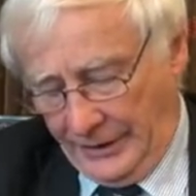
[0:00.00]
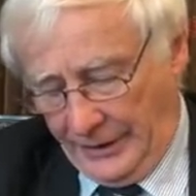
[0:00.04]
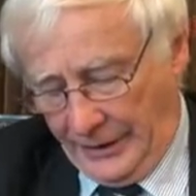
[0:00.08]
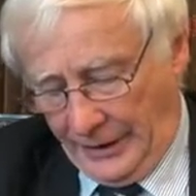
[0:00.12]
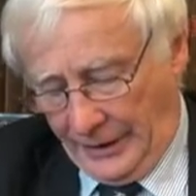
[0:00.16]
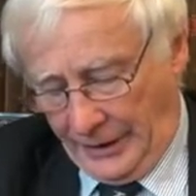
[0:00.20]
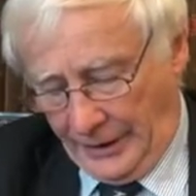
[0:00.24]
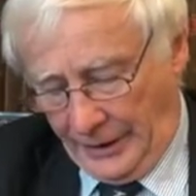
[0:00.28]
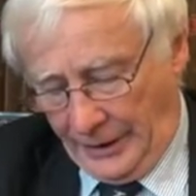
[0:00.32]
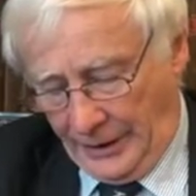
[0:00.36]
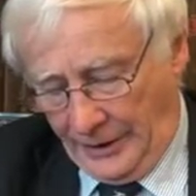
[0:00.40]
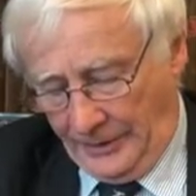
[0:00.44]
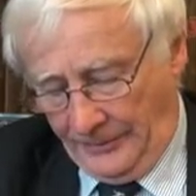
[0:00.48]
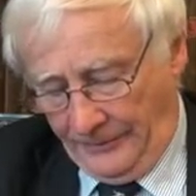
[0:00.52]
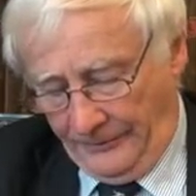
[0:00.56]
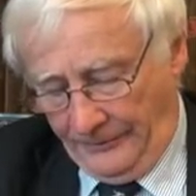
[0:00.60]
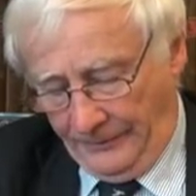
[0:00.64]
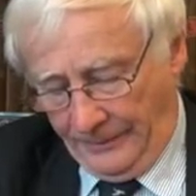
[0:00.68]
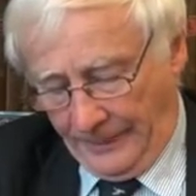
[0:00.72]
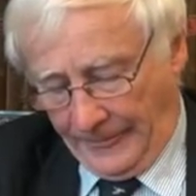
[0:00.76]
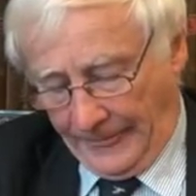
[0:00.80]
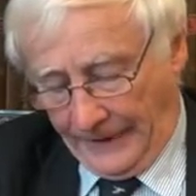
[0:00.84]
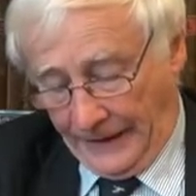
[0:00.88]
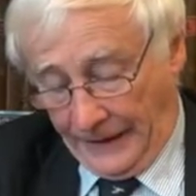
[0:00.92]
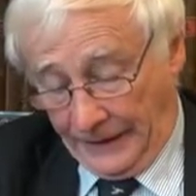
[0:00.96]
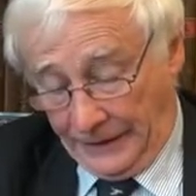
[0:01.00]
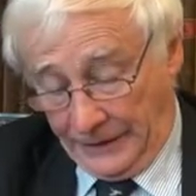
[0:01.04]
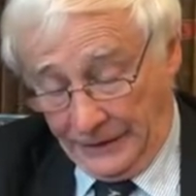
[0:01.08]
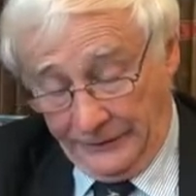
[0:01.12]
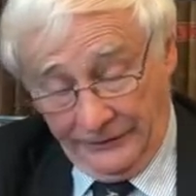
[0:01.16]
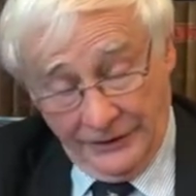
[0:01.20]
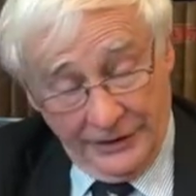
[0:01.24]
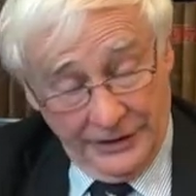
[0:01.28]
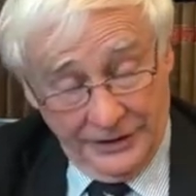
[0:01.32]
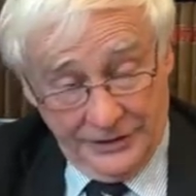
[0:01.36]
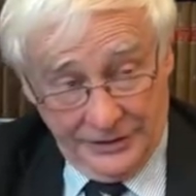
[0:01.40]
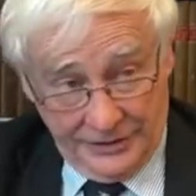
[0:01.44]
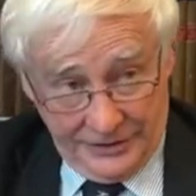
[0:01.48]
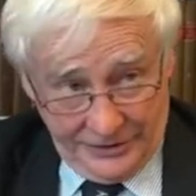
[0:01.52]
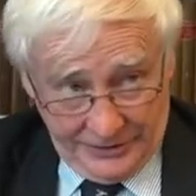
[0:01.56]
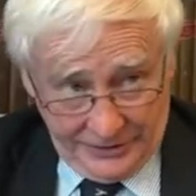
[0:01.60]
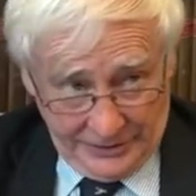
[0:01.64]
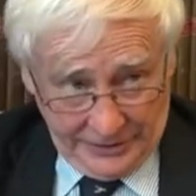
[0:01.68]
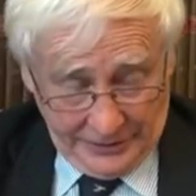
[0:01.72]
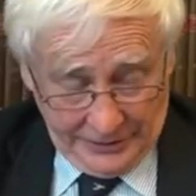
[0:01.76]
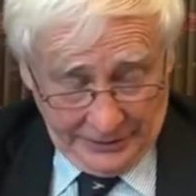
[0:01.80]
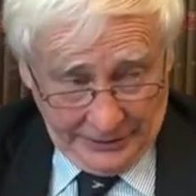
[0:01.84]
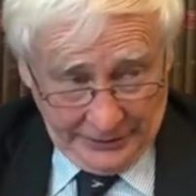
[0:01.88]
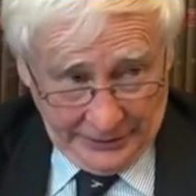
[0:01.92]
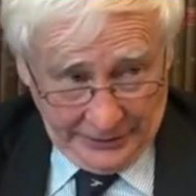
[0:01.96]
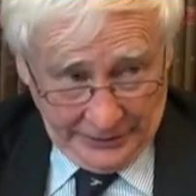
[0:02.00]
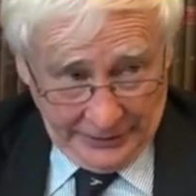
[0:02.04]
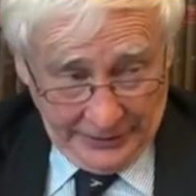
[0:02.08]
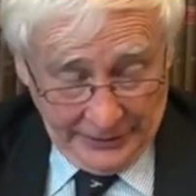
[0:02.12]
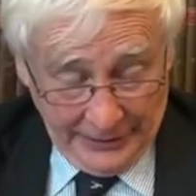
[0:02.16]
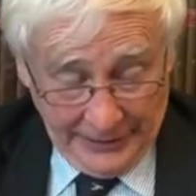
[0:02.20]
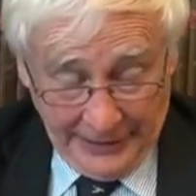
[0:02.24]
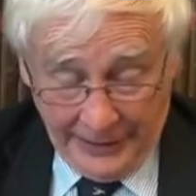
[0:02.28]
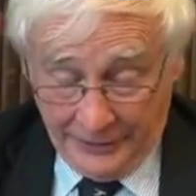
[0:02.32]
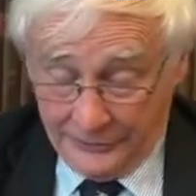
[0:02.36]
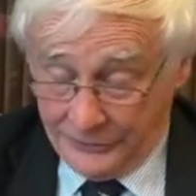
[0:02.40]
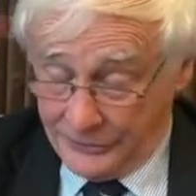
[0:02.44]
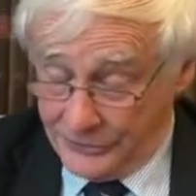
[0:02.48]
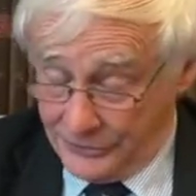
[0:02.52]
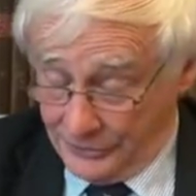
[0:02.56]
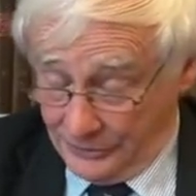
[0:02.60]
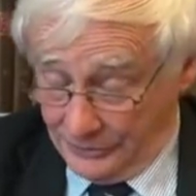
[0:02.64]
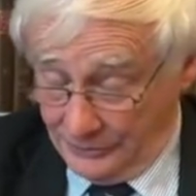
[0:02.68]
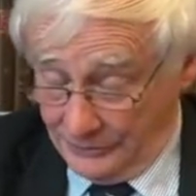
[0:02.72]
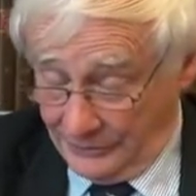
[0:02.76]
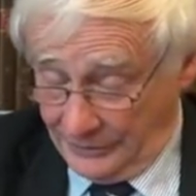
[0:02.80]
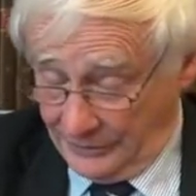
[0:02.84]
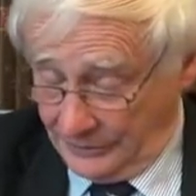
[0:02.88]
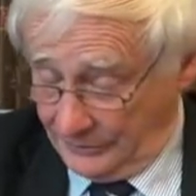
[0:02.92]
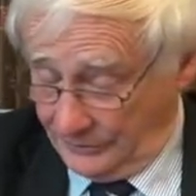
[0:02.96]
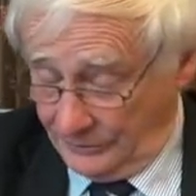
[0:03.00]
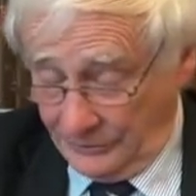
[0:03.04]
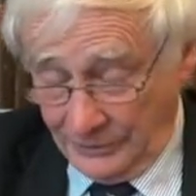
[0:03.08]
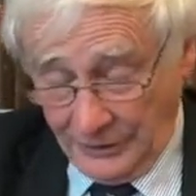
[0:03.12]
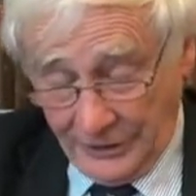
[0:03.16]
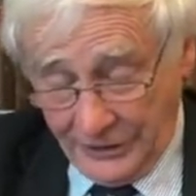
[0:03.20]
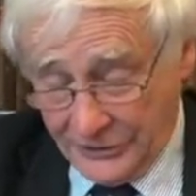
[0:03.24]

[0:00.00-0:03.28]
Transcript: and if it's allowed to, it will